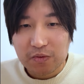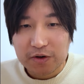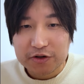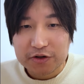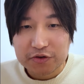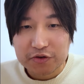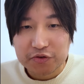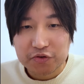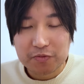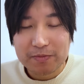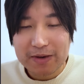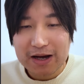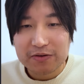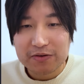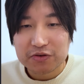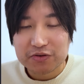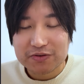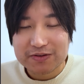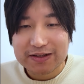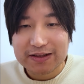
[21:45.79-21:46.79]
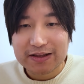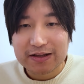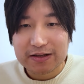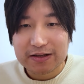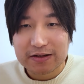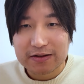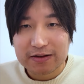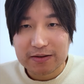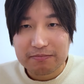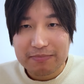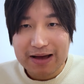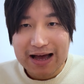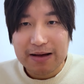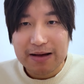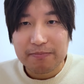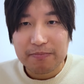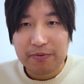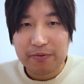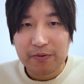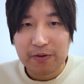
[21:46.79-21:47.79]
where you zoom out, you see the
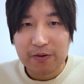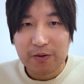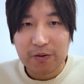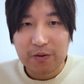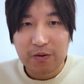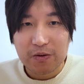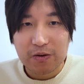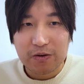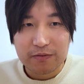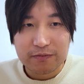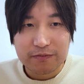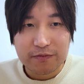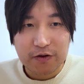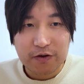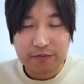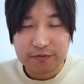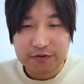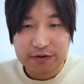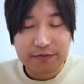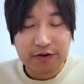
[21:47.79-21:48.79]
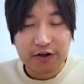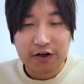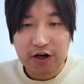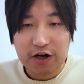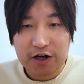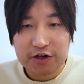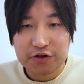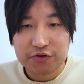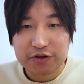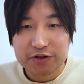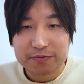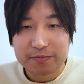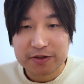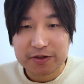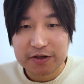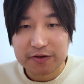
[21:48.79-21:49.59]
map of different countries,